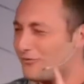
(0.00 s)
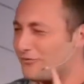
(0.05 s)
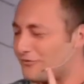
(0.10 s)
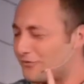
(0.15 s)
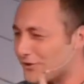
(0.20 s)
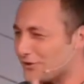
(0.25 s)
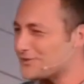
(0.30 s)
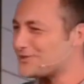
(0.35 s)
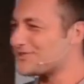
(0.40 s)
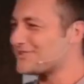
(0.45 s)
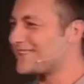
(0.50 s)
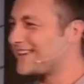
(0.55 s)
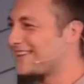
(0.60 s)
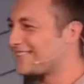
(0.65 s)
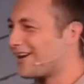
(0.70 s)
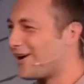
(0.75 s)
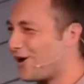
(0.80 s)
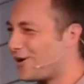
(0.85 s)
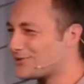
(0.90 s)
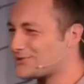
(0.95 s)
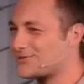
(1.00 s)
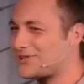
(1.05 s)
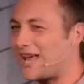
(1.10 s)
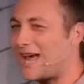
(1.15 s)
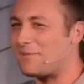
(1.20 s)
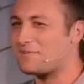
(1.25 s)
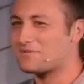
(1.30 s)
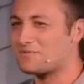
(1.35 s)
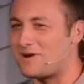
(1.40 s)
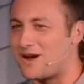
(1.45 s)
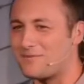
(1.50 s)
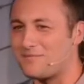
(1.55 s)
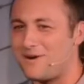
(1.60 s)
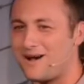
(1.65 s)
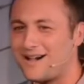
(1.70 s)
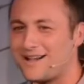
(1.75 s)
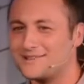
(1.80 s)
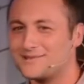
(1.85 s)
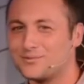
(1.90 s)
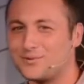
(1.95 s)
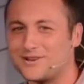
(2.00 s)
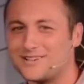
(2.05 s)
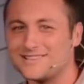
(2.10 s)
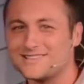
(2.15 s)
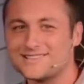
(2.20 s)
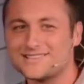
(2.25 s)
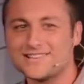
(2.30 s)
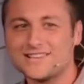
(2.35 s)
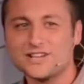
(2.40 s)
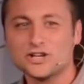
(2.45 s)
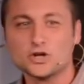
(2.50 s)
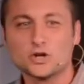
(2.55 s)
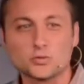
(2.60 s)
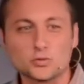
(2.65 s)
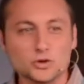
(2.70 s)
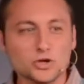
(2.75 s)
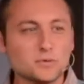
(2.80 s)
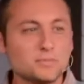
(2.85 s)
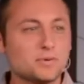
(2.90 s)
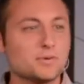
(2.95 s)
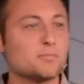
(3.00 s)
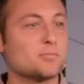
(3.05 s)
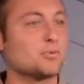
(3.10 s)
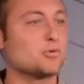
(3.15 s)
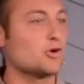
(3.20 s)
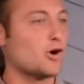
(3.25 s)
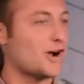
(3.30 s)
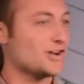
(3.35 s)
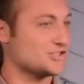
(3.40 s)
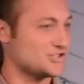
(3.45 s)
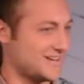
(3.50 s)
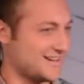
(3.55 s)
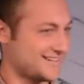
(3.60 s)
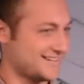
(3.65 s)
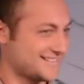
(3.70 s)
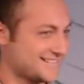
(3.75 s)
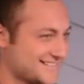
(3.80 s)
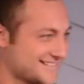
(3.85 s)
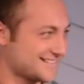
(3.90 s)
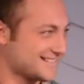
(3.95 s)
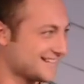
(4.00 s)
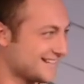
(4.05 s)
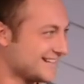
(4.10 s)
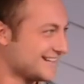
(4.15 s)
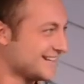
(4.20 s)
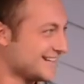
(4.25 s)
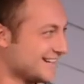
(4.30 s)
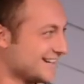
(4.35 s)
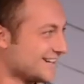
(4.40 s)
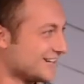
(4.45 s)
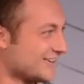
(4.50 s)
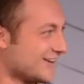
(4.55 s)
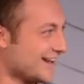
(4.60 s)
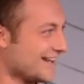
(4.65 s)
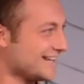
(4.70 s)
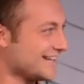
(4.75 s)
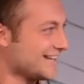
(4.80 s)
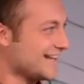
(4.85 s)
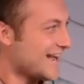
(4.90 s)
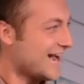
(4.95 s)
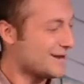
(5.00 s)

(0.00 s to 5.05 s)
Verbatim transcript: first thing that also came to my mind was group projects right?